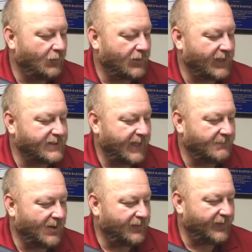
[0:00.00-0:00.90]
We're going to
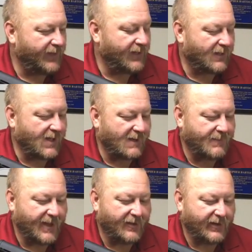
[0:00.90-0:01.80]
take both the Glock
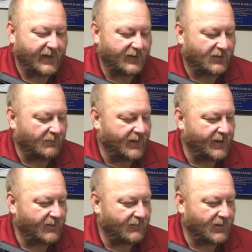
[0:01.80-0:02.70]
pattern and the Colt
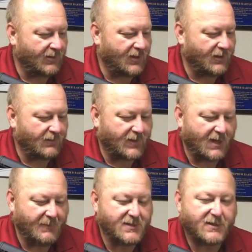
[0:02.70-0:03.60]
pattern
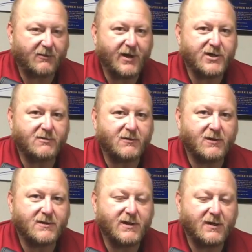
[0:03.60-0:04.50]
carbines to the range, and we're
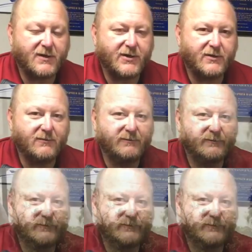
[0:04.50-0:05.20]
going to see how they shoot.